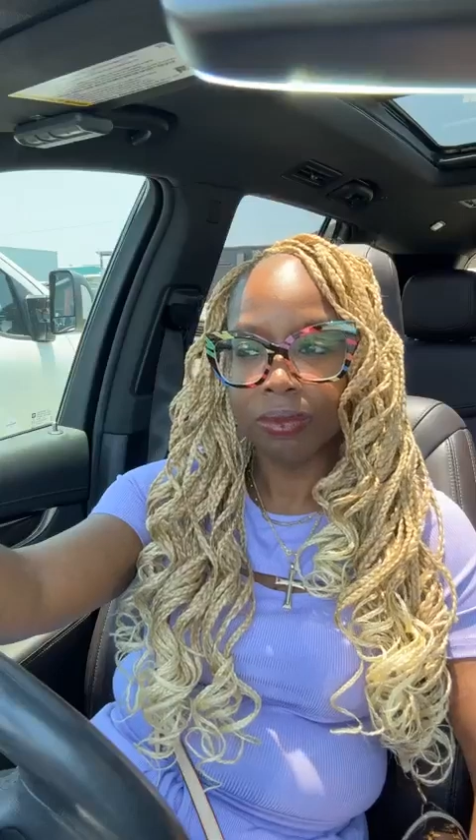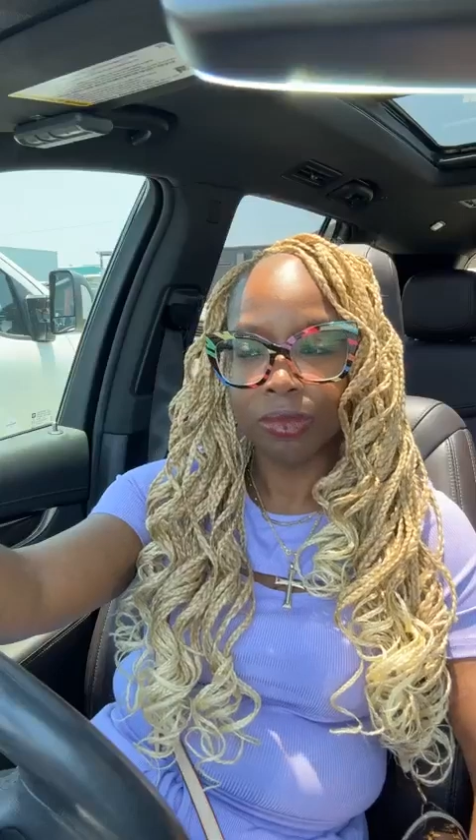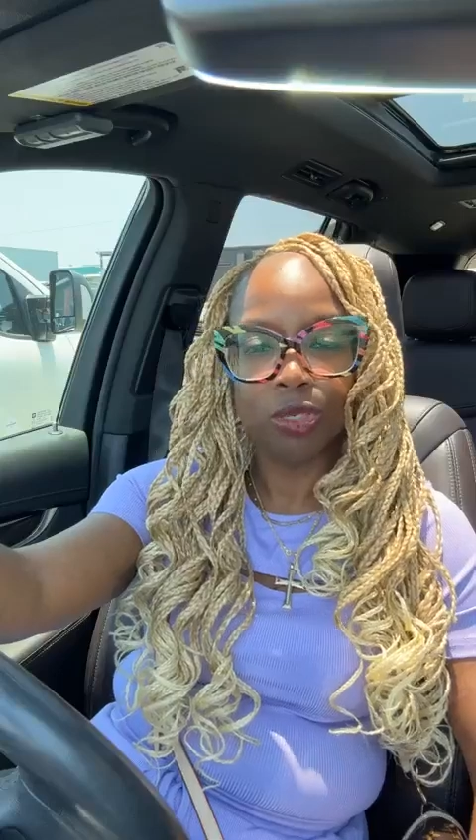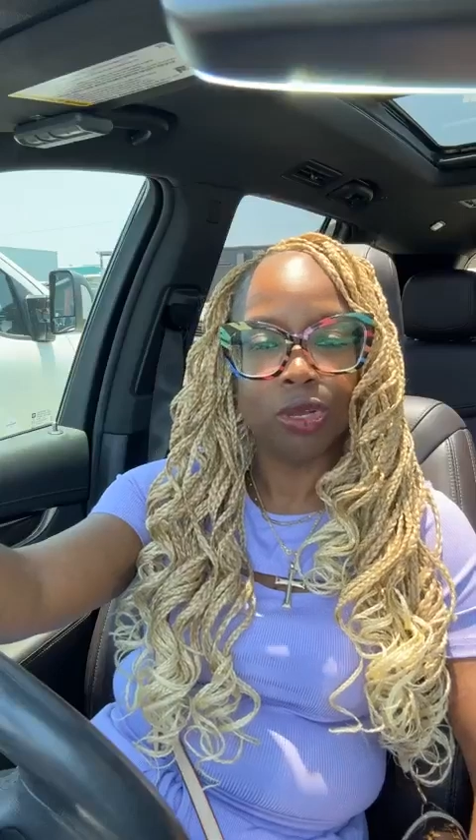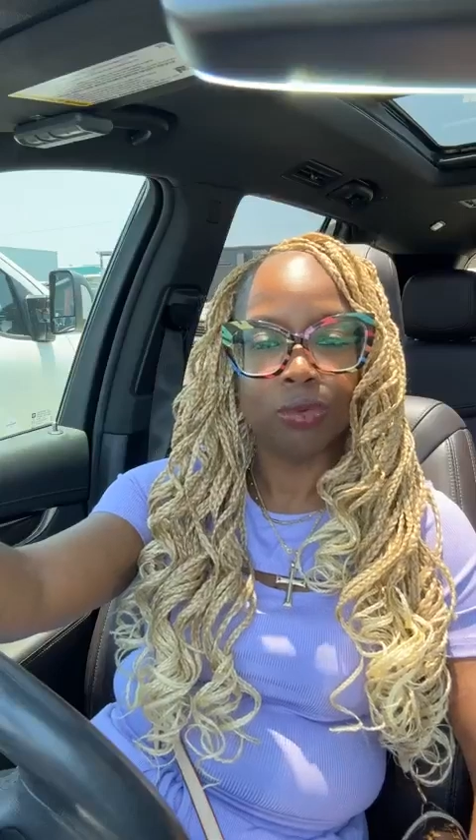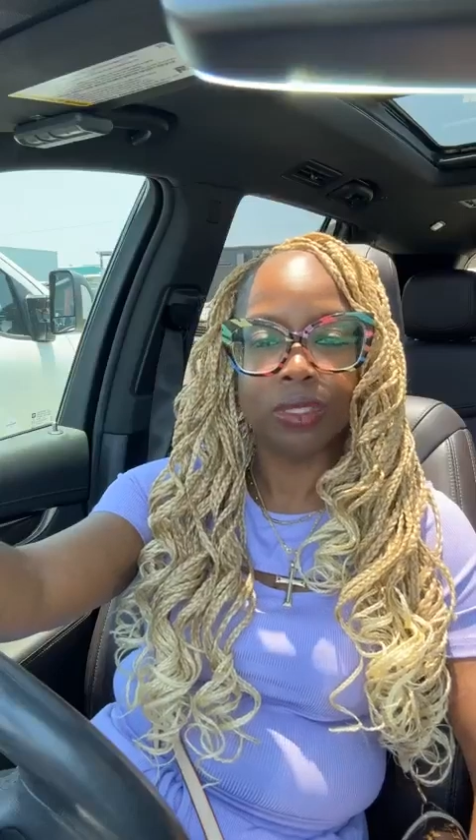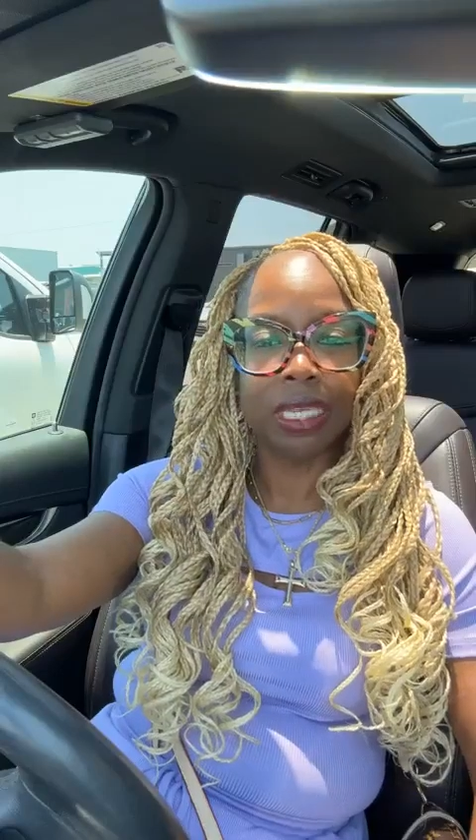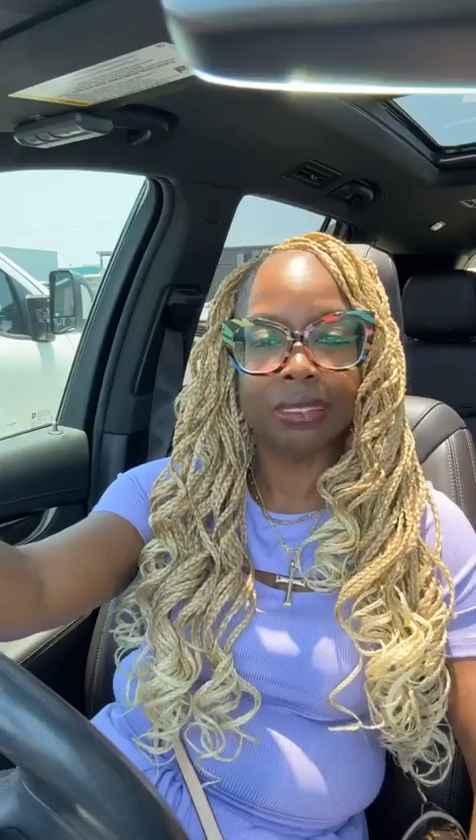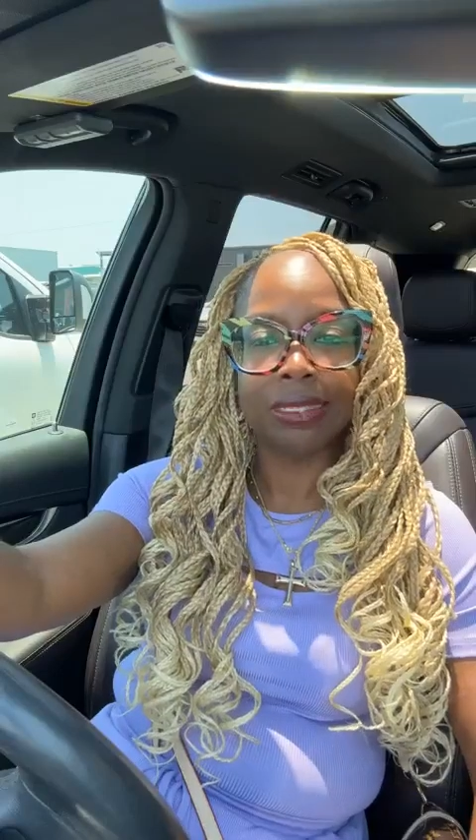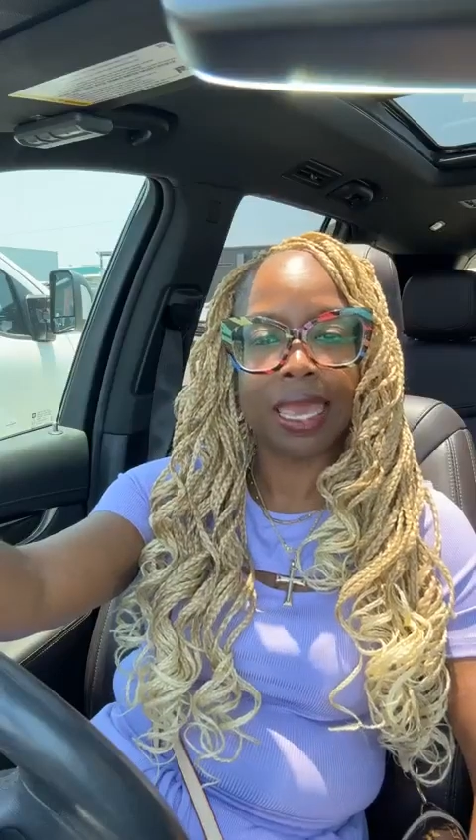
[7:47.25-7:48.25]
you're going to
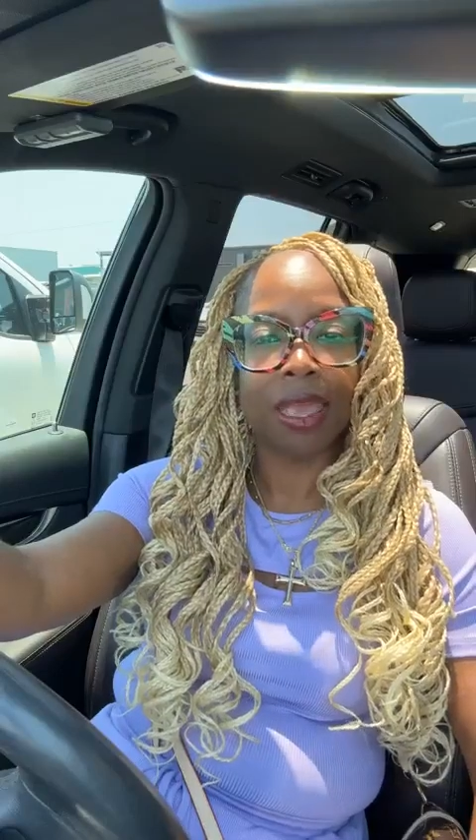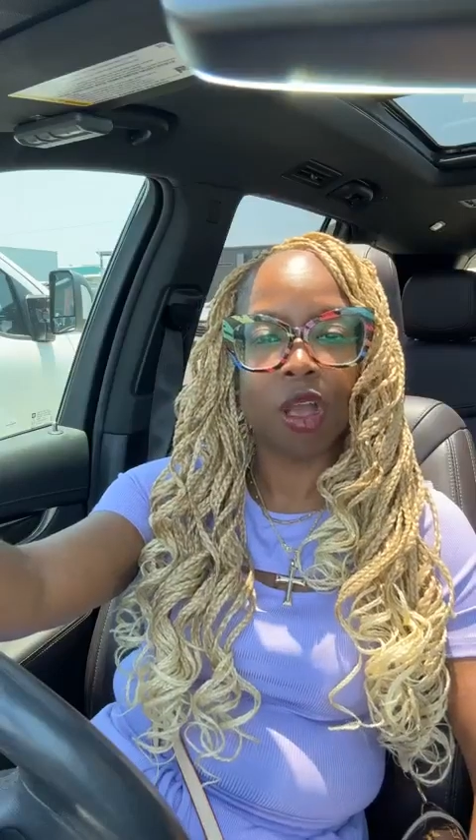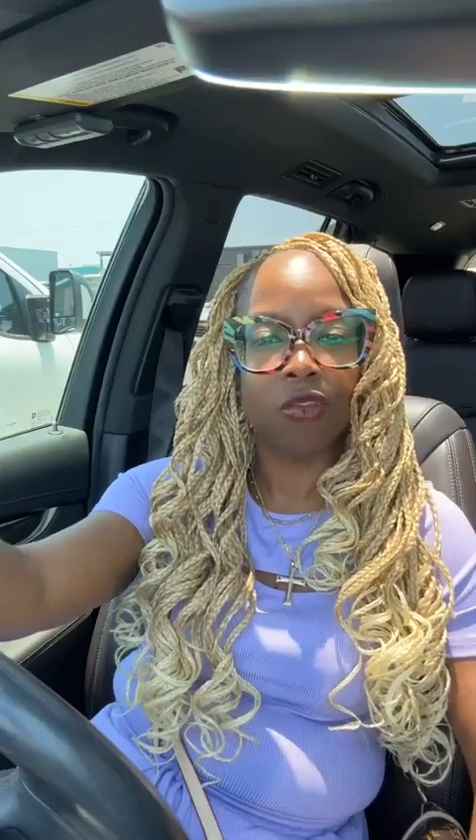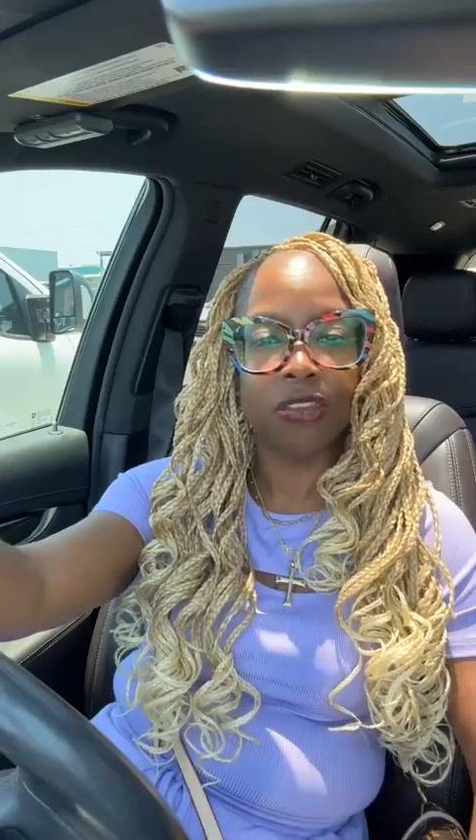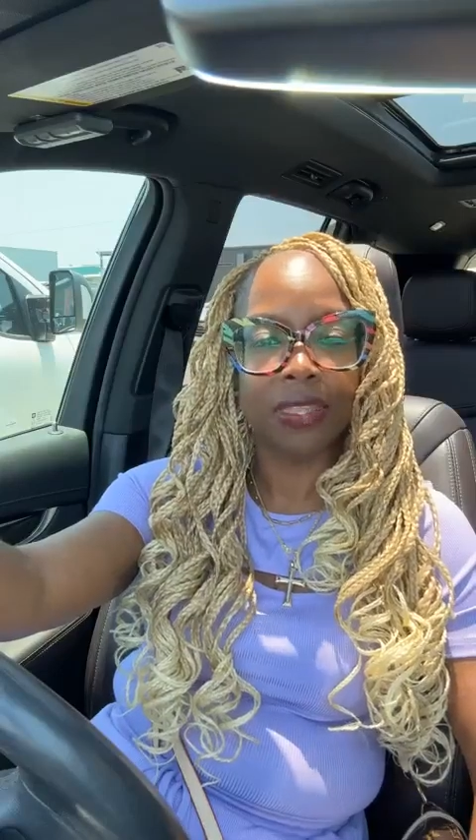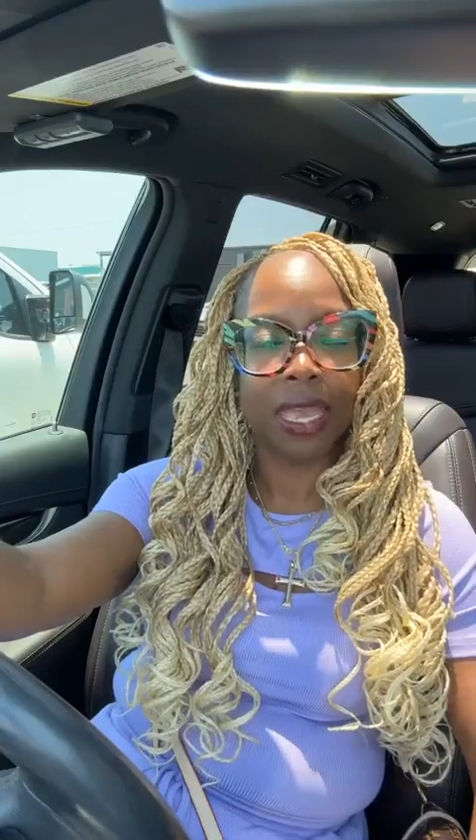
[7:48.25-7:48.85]
tick tag off of